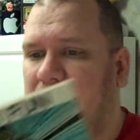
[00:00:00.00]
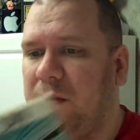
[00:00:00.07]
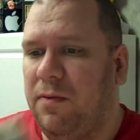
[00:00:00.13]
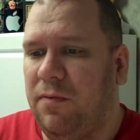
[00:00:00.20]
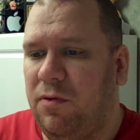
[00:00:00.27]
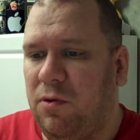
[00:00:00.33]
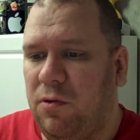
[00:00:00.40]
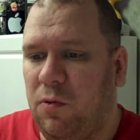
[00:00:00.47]
the,
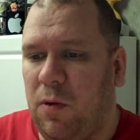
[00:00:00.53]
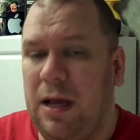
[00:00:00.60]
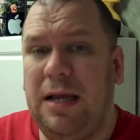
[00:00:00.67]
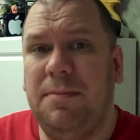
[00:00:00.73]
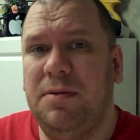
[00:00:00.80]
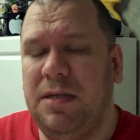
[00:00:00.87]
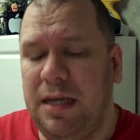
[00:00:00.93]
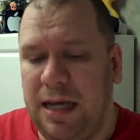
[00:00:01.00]
through the
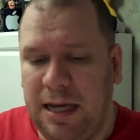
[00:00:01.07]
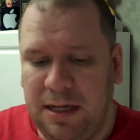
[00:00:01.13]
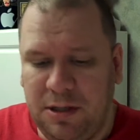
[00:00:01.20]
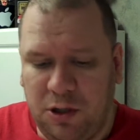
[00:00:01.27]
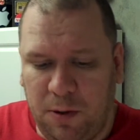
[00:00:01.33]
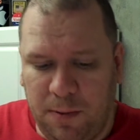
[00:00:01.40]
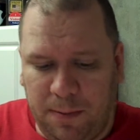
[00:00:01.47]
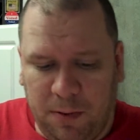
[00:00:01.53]
YMCA
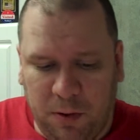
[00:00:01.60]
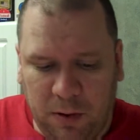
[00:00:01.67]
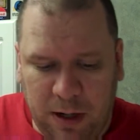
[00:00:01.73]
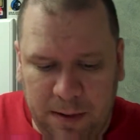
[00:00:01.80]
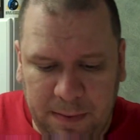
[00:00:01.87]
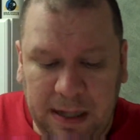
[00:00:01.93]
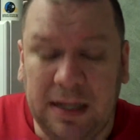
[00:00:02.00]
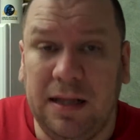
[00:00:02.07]
scuba
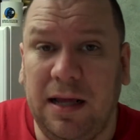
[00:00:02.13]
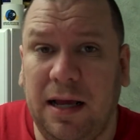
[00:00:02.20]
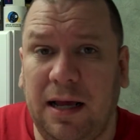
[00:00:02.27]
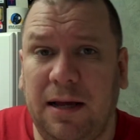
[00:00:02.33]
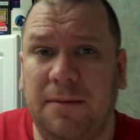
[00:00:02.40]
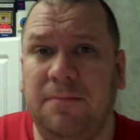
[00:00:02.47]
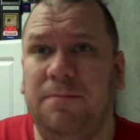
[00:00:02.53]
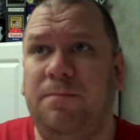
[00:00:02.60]
program at
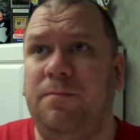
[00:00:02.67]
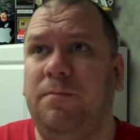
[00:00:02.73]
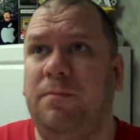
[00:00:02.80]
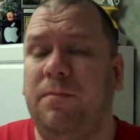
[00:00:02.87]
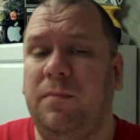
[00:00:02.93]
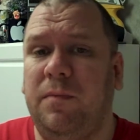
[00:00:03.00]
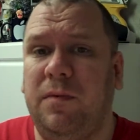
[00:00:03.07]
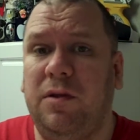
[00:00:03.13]
um,
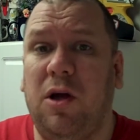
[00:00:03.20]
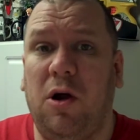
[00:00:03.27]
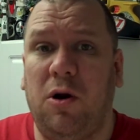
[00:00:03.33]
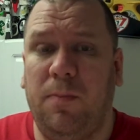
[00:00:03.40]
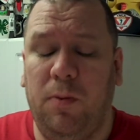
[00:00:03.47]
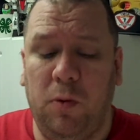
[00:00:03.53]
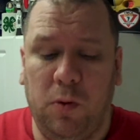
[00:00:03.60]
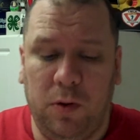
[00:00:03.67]

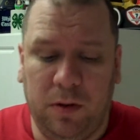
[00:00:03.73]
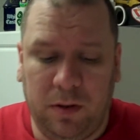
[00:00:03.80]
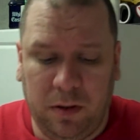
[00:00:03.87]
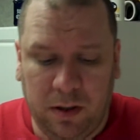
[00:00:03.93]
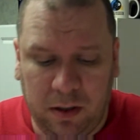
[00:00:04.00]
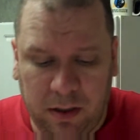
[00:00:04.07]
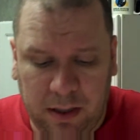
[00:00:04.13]
Dollar Pool and,